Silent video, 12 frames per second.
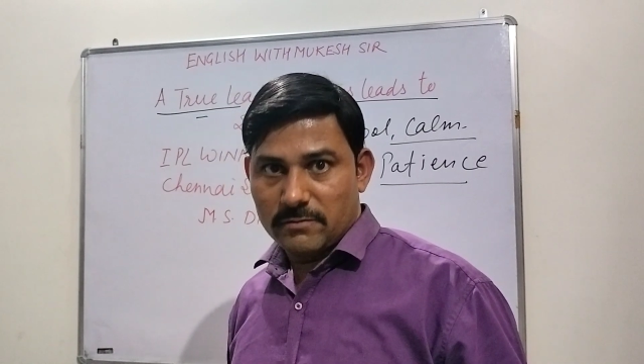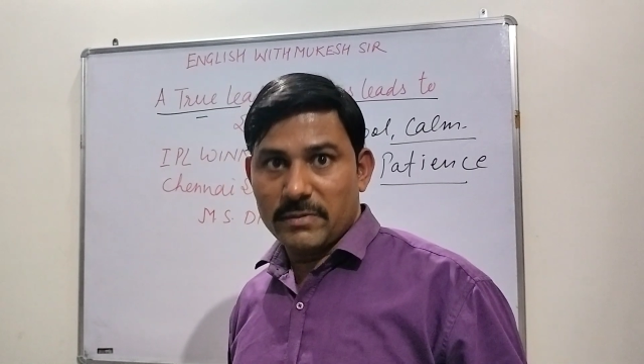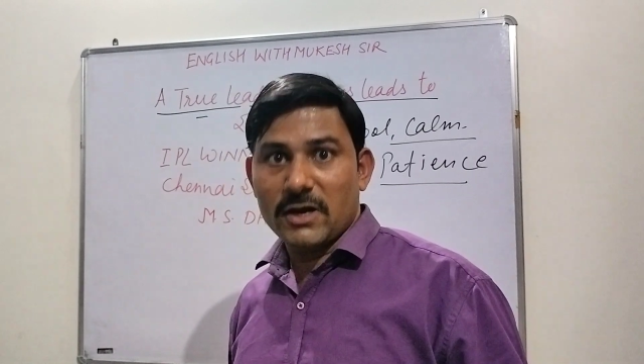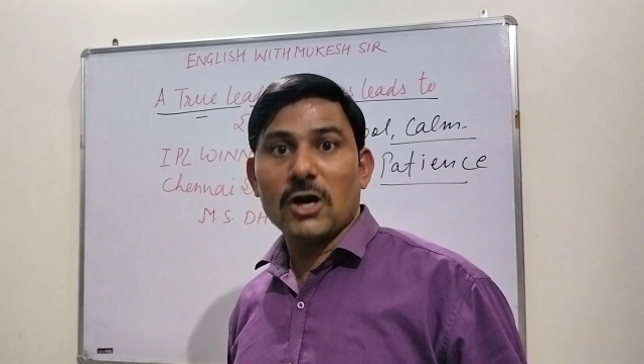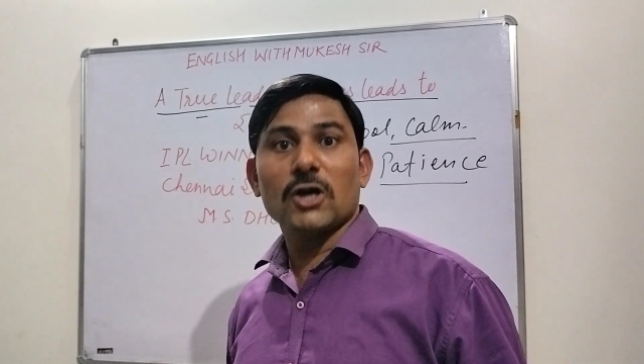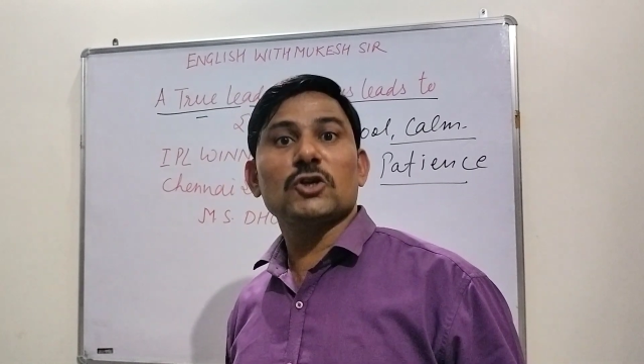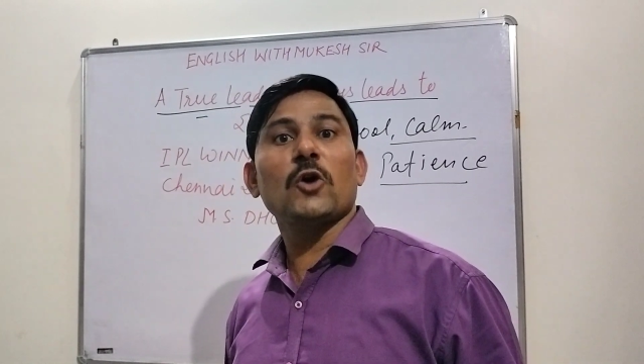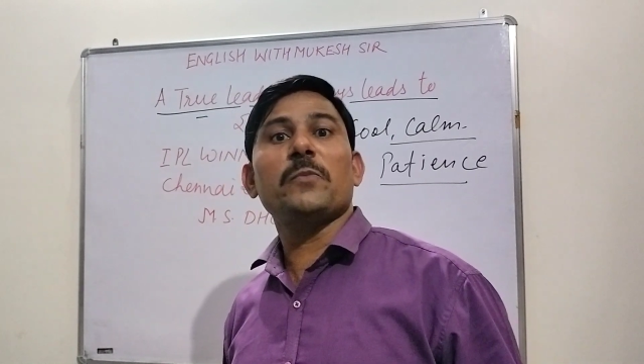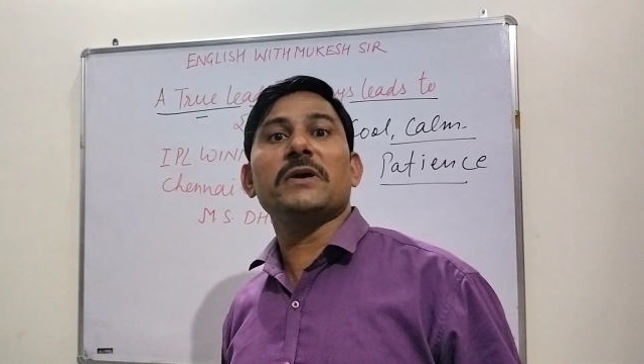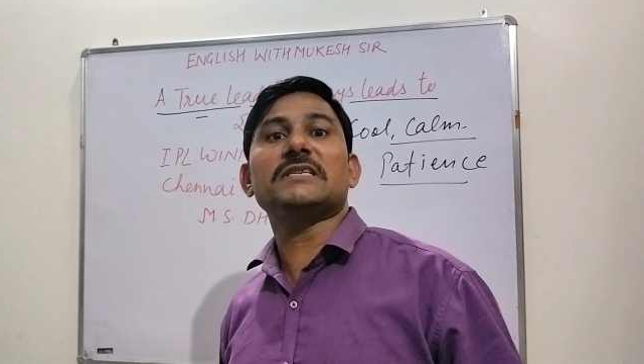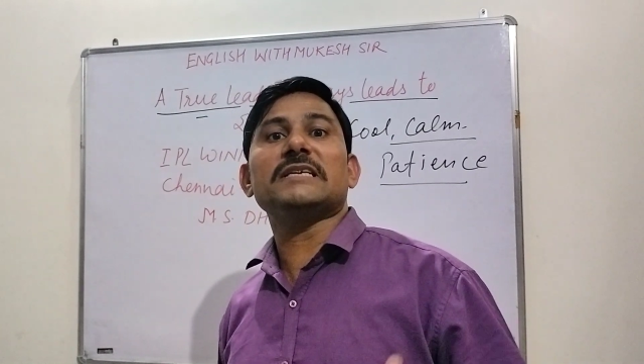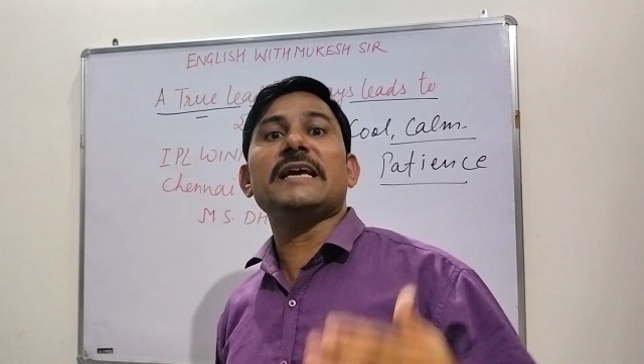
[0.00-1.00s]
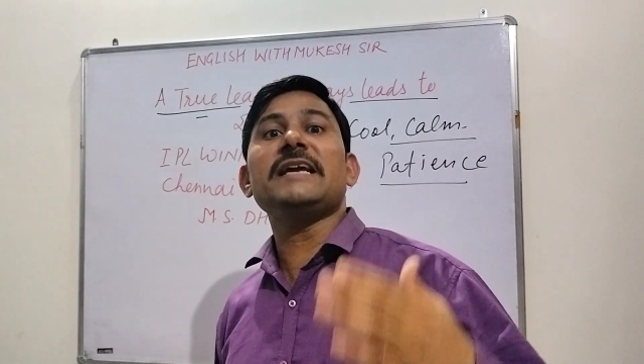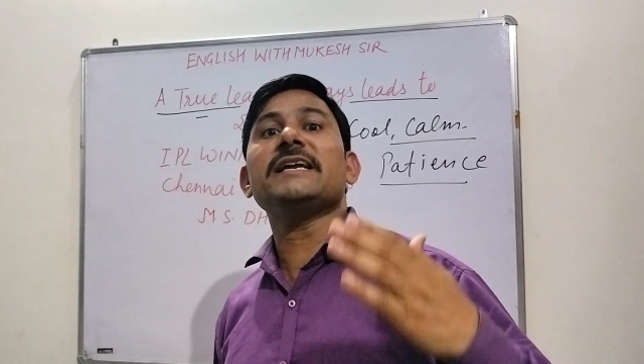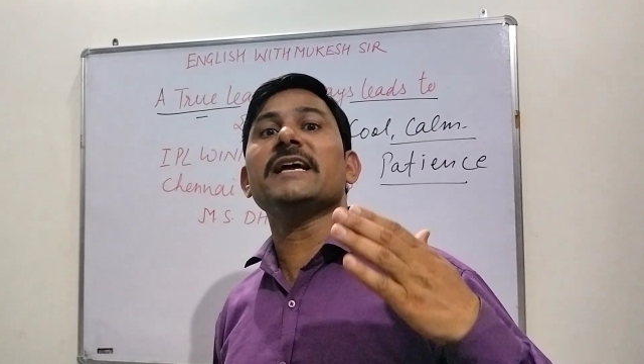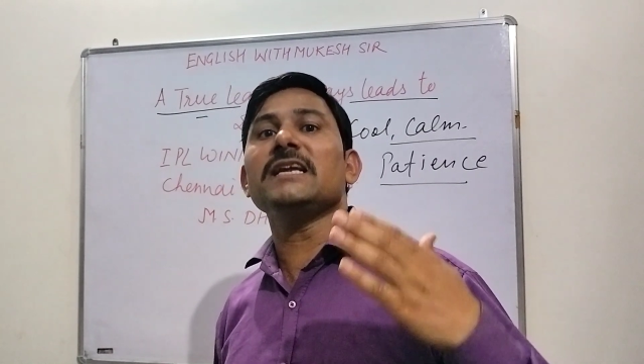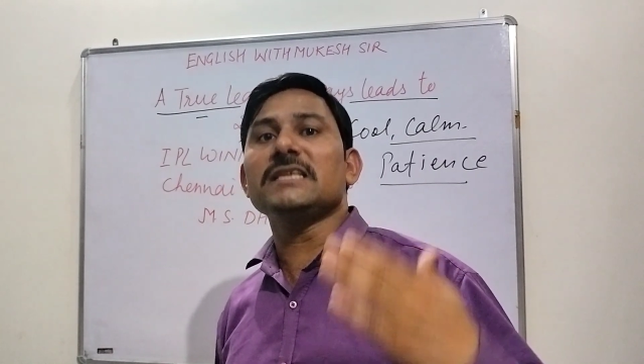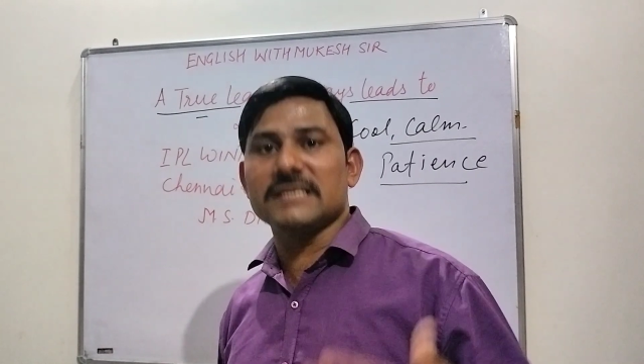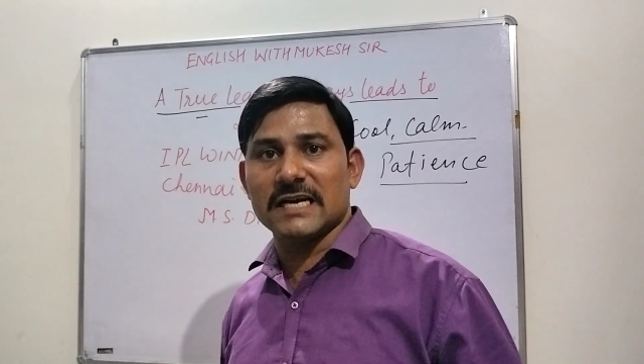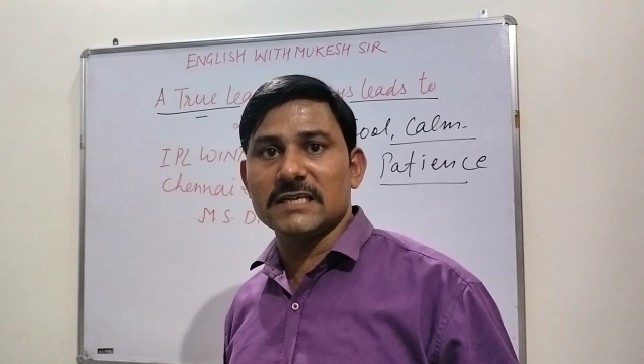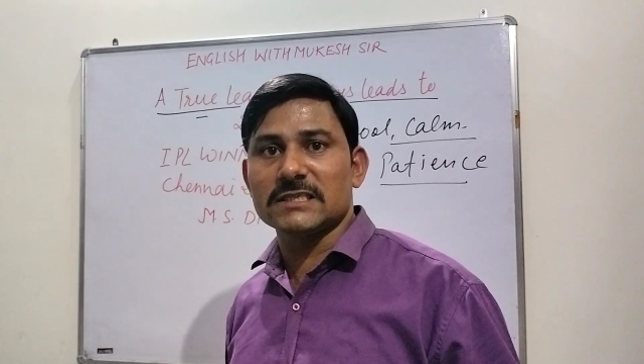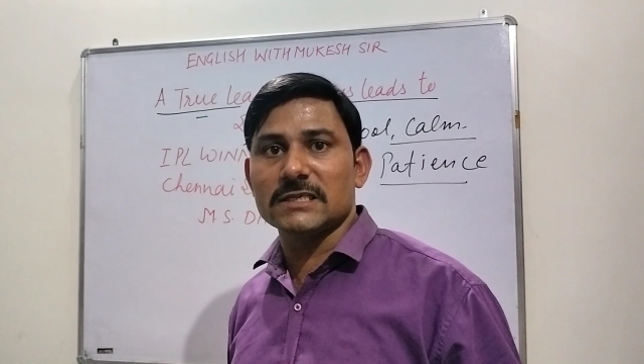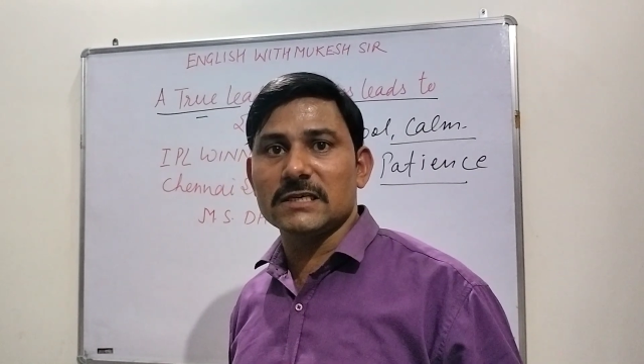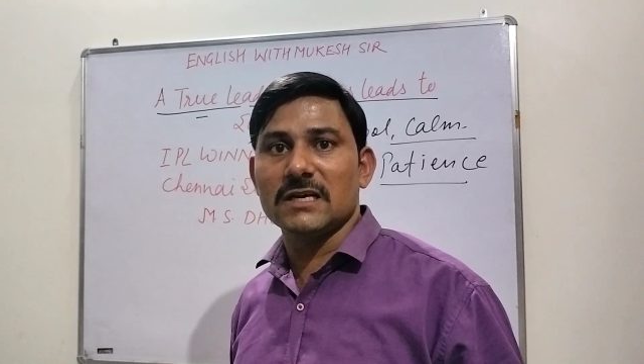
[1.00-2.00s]
because of his
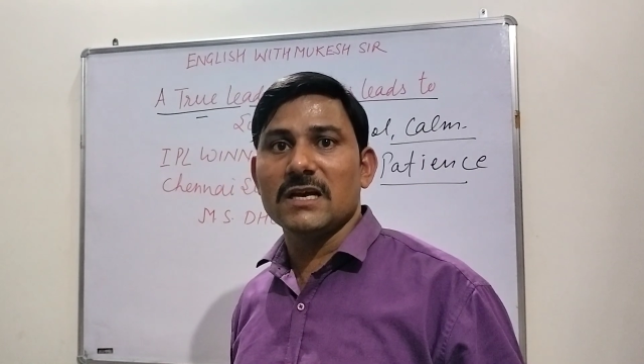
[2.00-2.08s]
intelligence.